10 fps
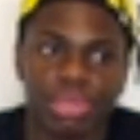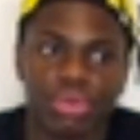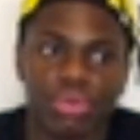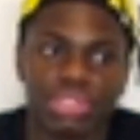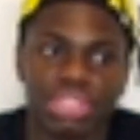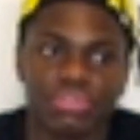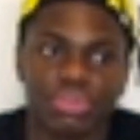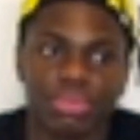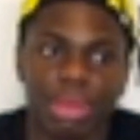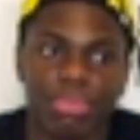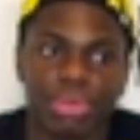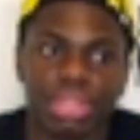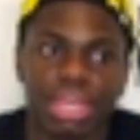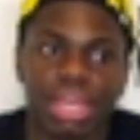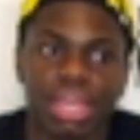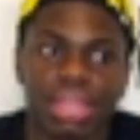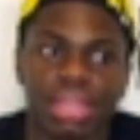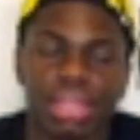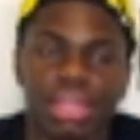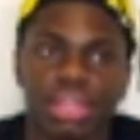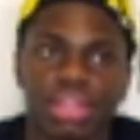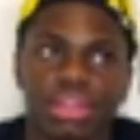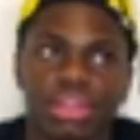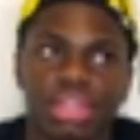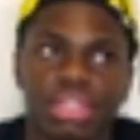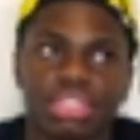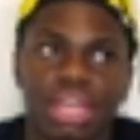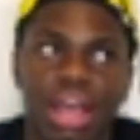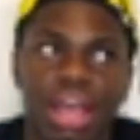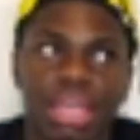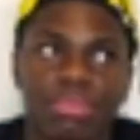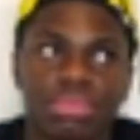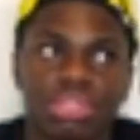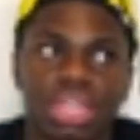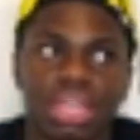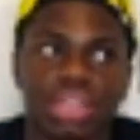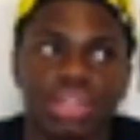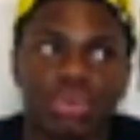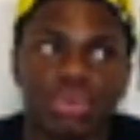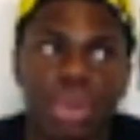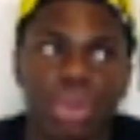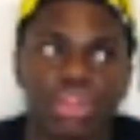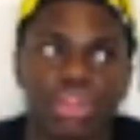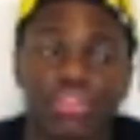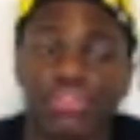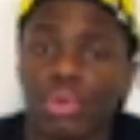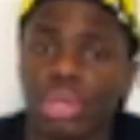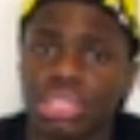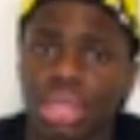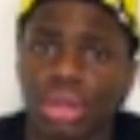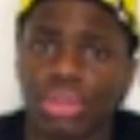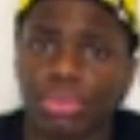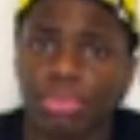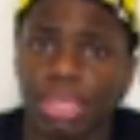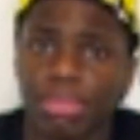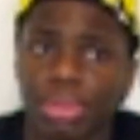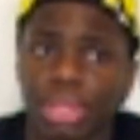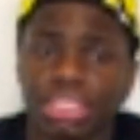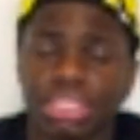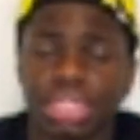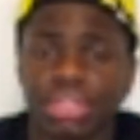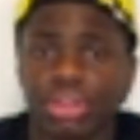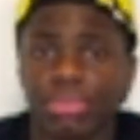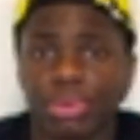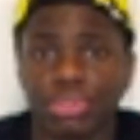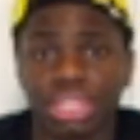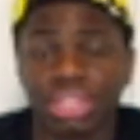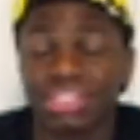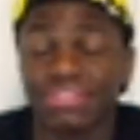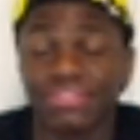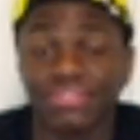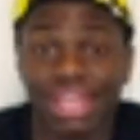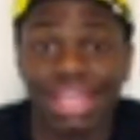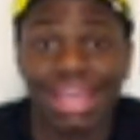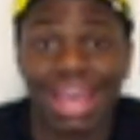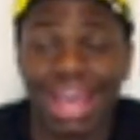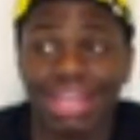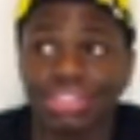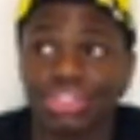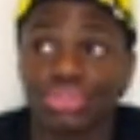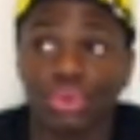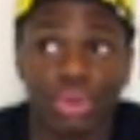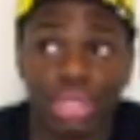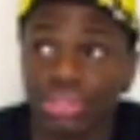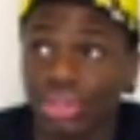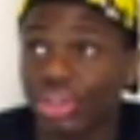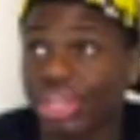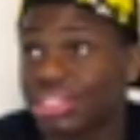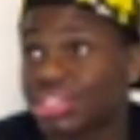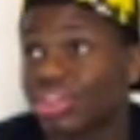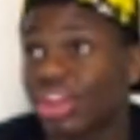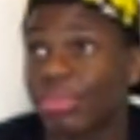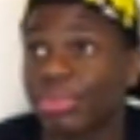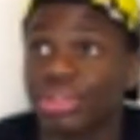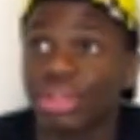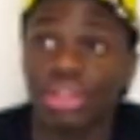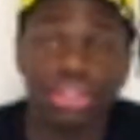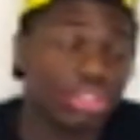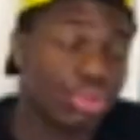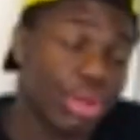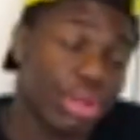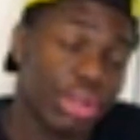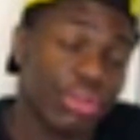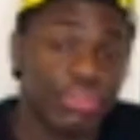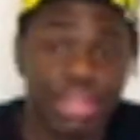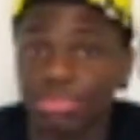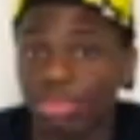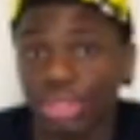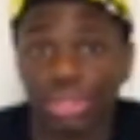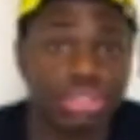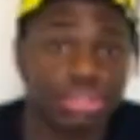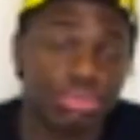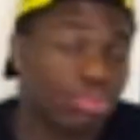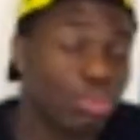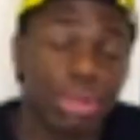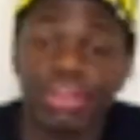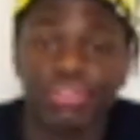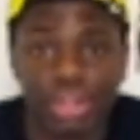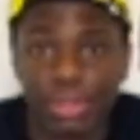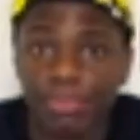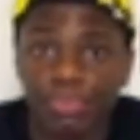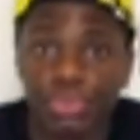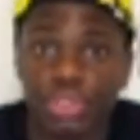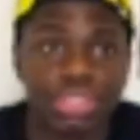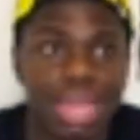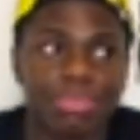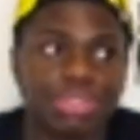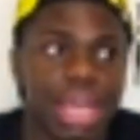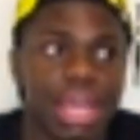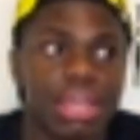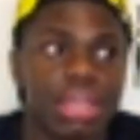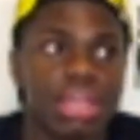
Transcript: But you always have to remember that the times that you are there focusing on other people and sitting there and posting these fake ass stories on your Instagram, your Twitter, your Facebook, or whatever, your Snapchat,